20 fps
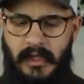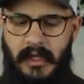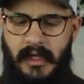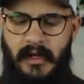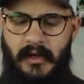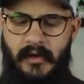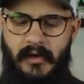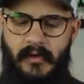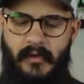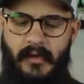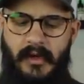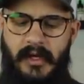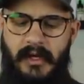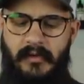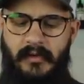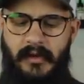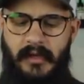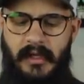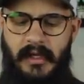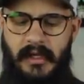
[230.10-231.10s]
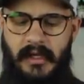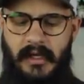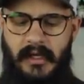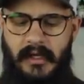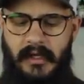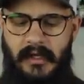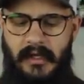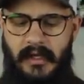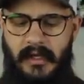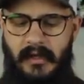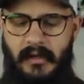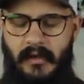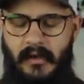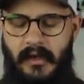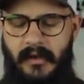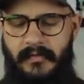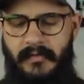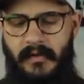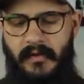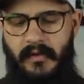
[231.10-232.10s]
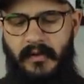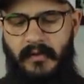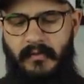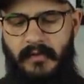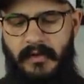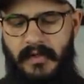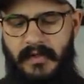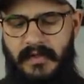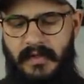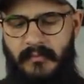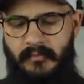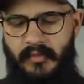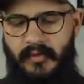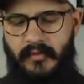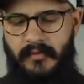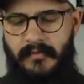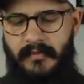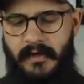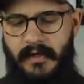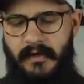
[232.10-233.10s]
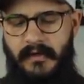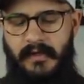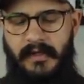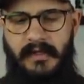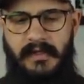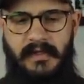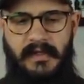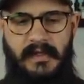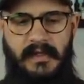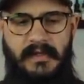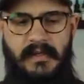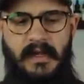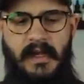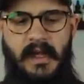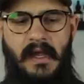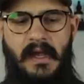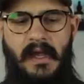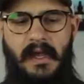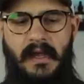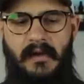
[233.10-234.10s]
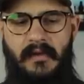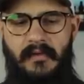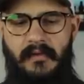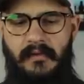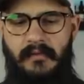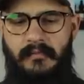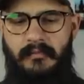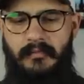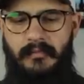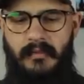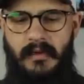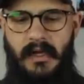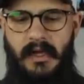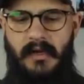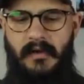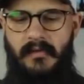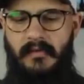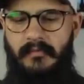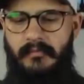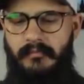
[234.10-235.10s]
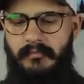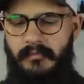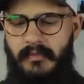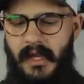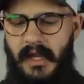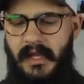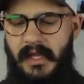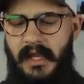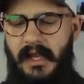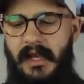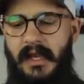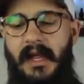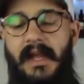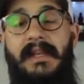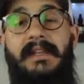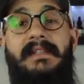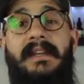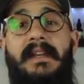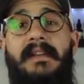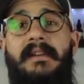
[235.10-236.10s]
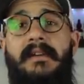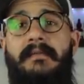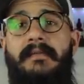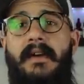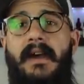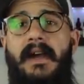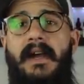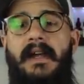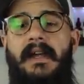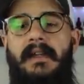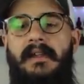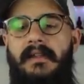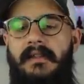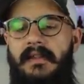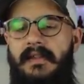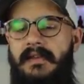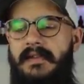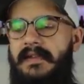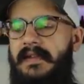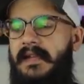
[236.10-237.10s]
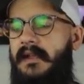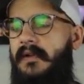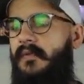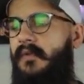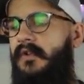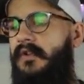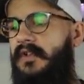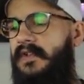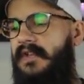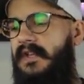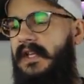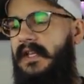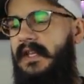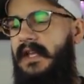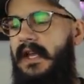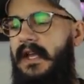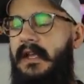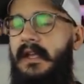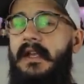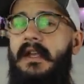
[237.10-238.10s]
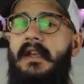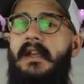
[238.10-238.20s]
I don't know what I really get out of that. I'll have to look at what the scent profile is because I don't, I don't, I can't identify the scent. We'll just say that.